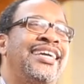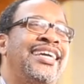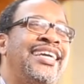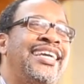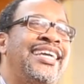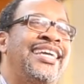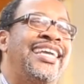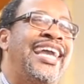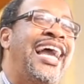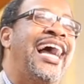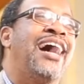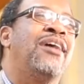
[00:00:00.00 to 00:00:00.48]

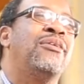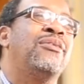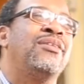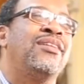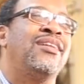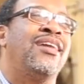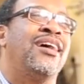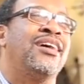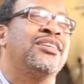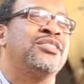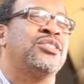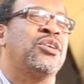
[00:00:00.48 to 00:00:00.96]
he
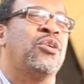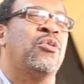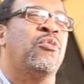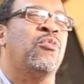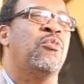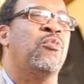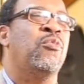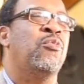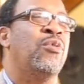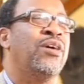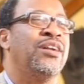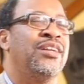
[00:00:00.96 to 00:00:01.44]
outlines a
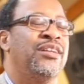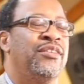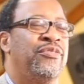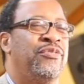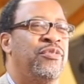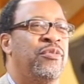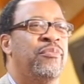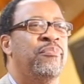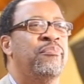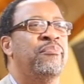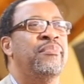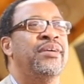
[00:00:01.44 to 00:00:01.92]

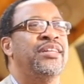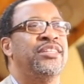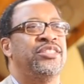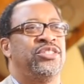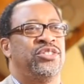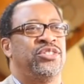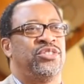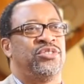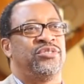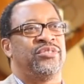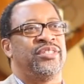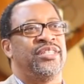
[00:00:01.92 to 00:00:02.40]
wonderful
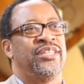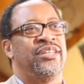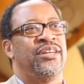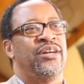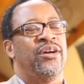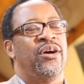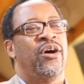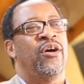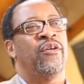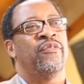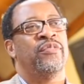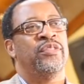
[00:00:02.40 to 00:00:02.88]
ministry
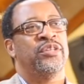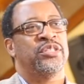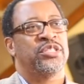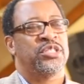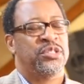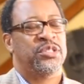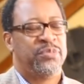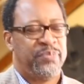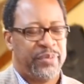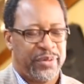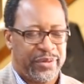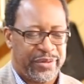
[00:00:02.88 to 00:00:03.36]
of the
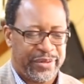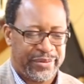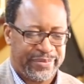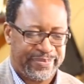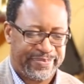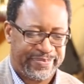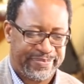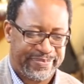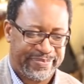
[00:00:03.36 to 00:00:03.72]
Spirit.